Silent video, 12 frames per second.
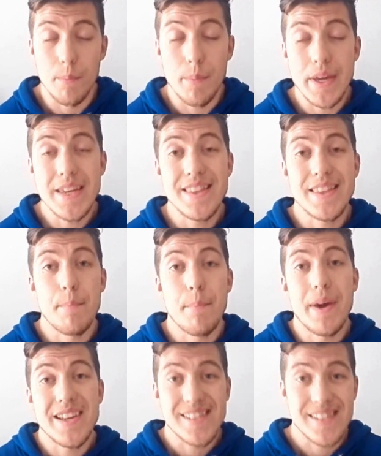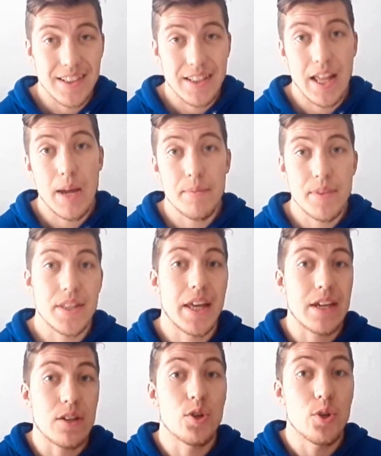be the best lap that
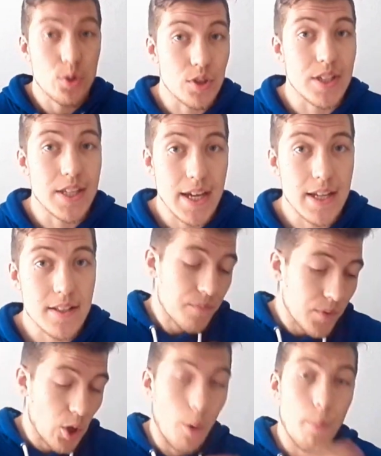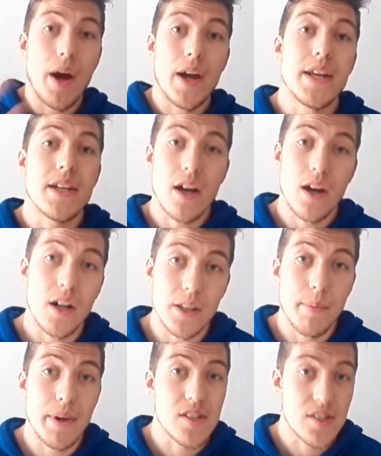I could get, combining all the
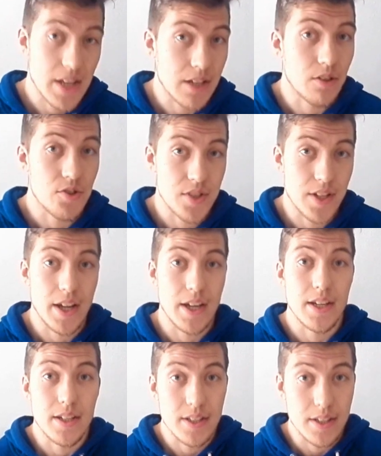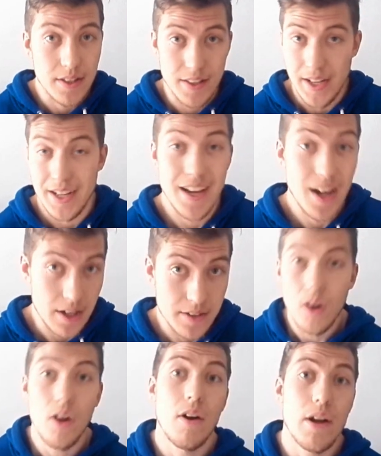best sectors that I got.
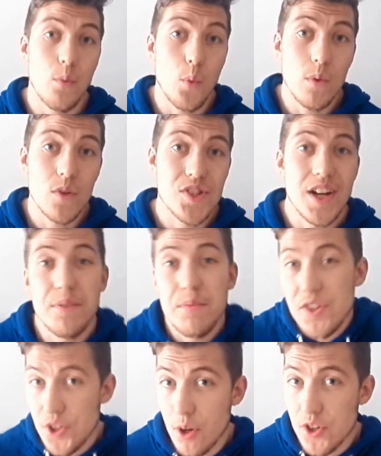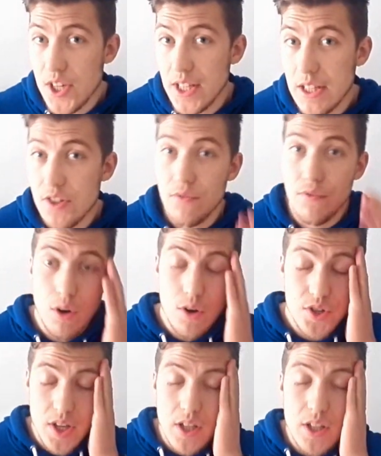Alright, we will start with stock settings, of
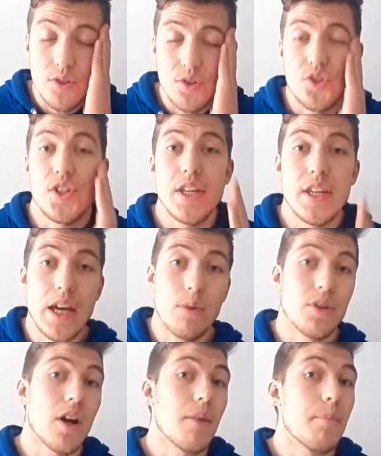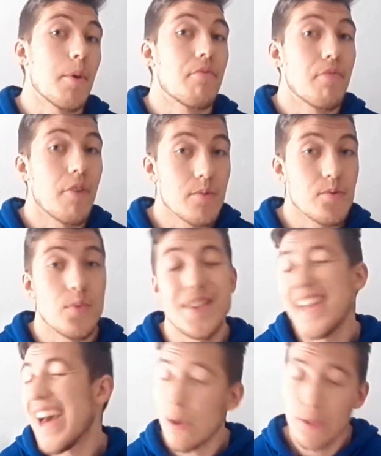course, to see how the car performs
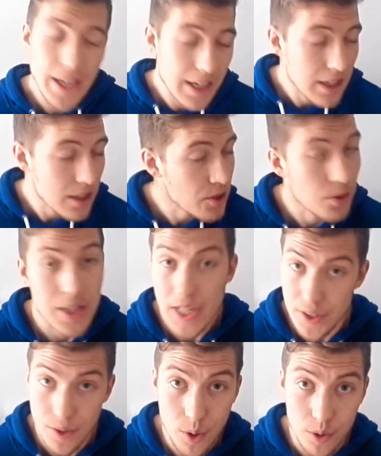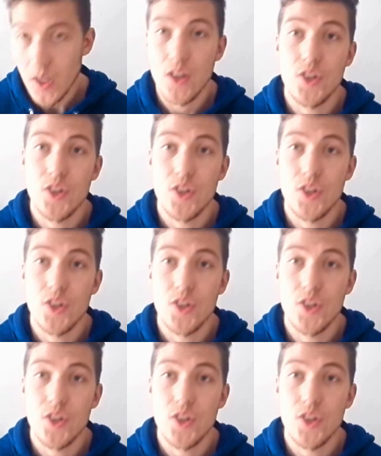without any tuning at all.